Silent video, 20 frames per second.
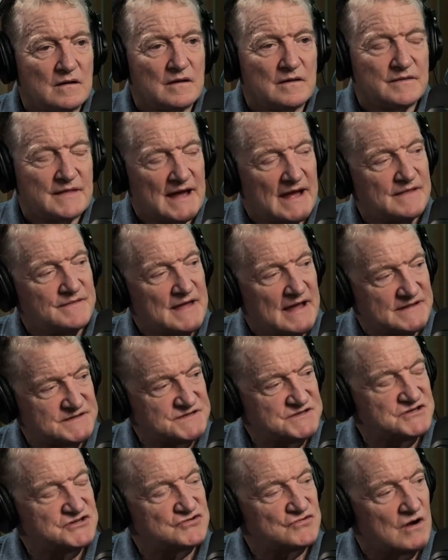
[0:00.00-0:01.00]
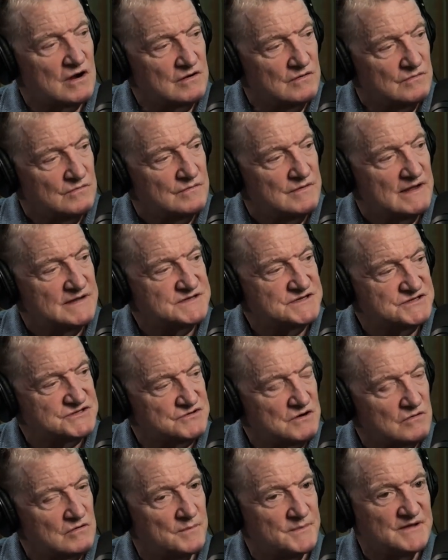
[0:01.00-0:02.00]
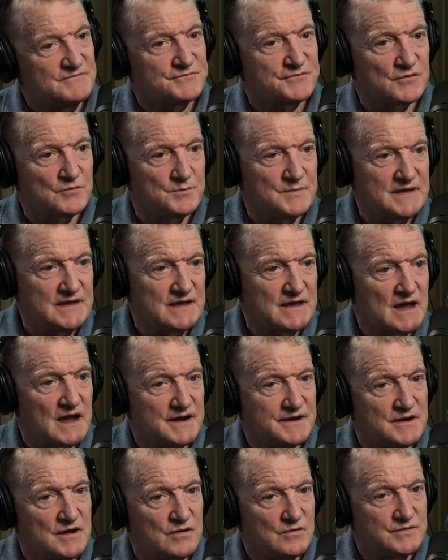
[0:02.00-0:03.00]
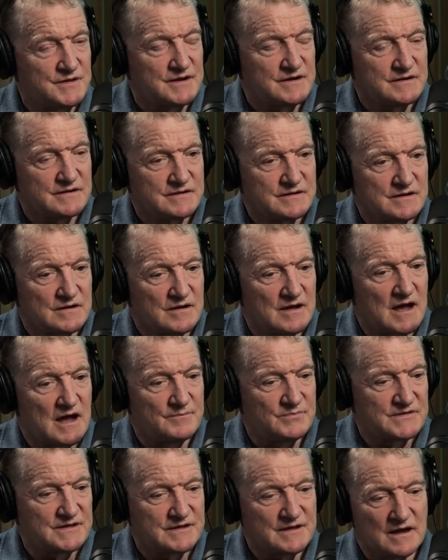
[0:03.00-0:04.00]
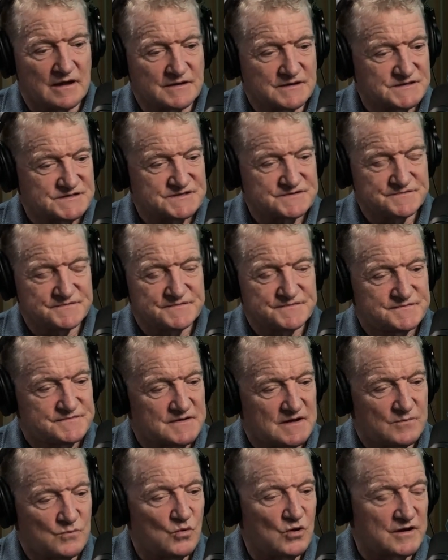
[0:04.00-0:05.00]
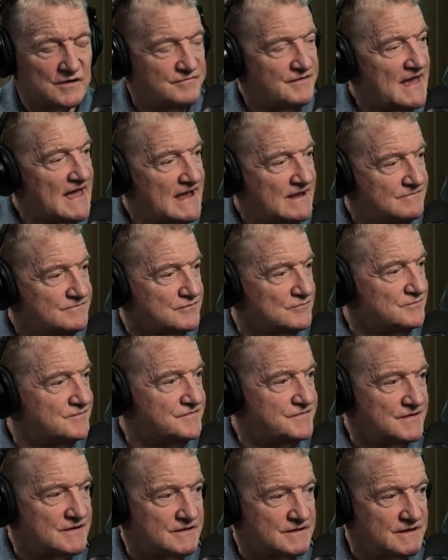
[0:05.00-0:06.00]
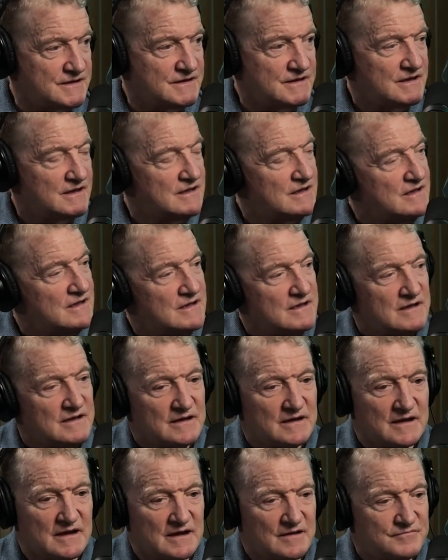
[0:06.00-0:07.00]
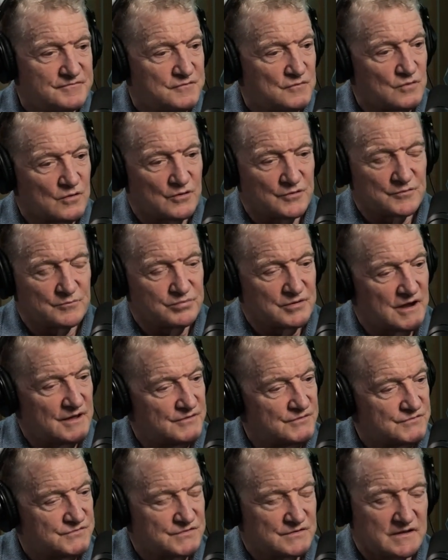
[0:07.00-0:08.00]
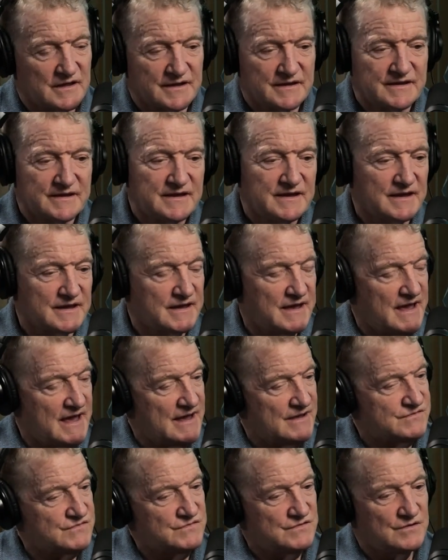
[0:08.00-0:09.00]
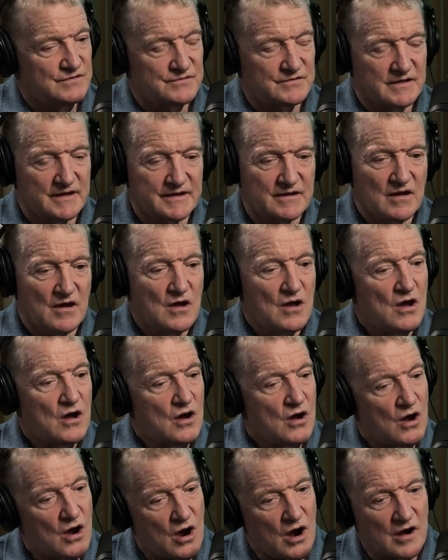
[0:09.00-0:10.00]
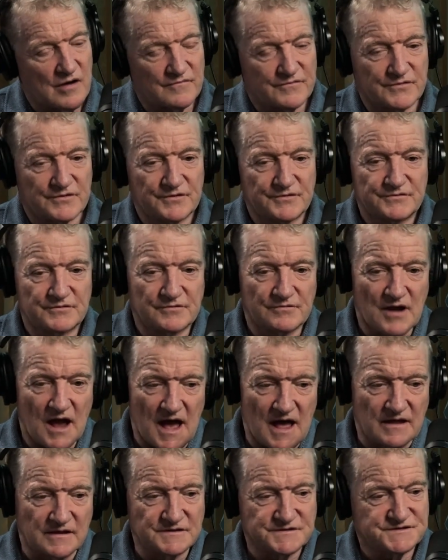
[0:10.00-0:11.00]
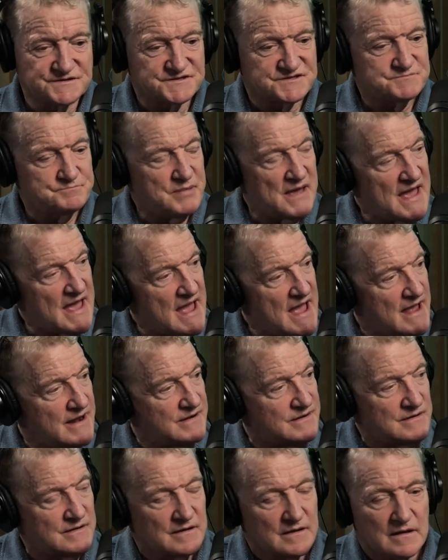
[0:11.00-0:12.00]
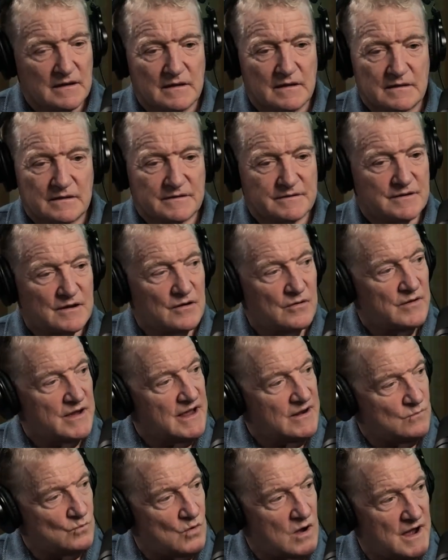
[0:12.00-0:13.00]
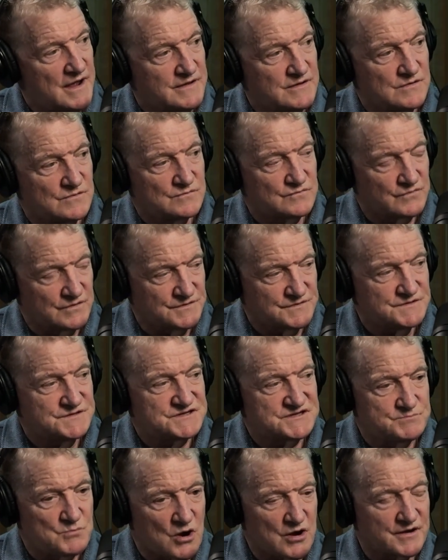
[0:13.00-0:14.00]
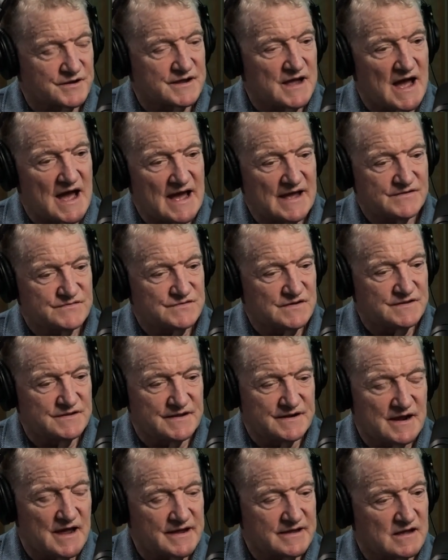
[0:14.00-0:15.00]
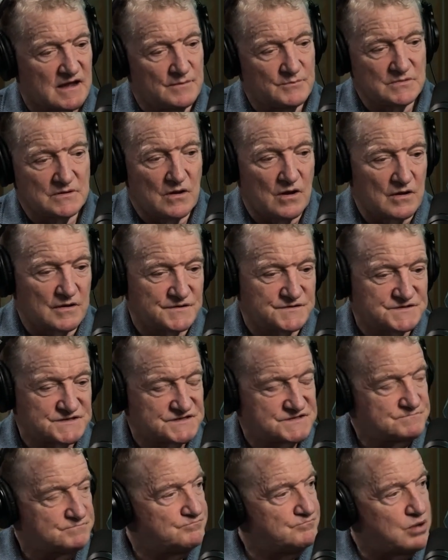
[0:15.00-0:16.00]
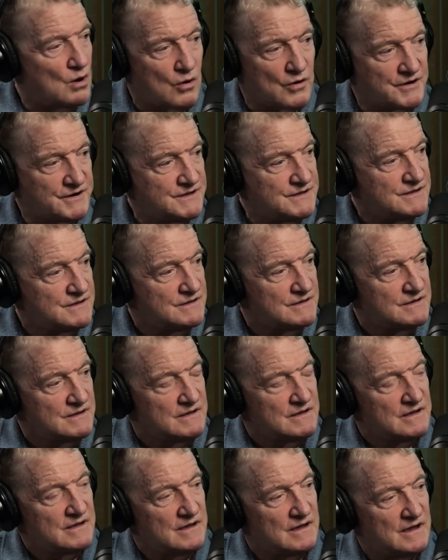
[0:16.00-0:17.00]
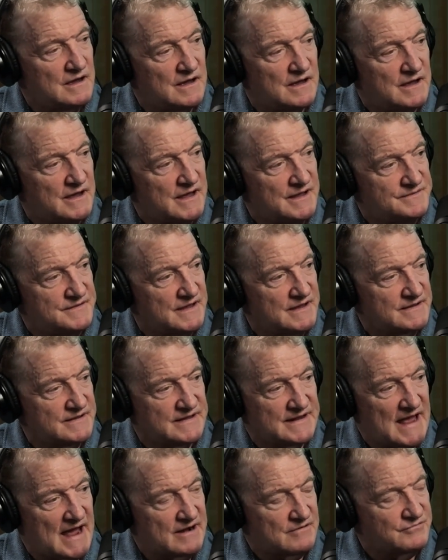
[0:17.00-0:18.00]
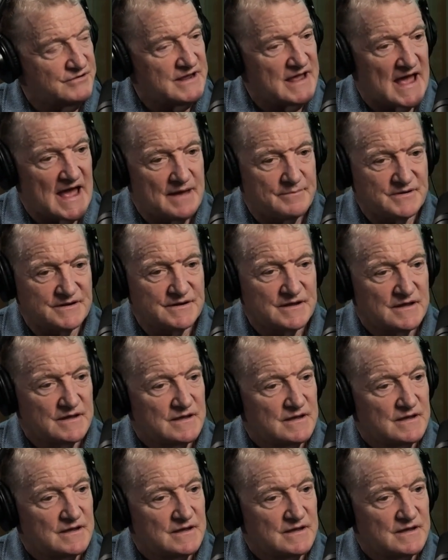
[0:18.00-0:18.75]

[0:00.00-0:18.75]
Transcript: that's a struggle. That's a struggle. I mean, for me, I know that, I'm one of 8 from Philly, 4 older brothers who are like kick ass, they're like Harvard, neurologist, Penn, NYU, really smart guys. And then I come along and just party, and then get out of rehab, and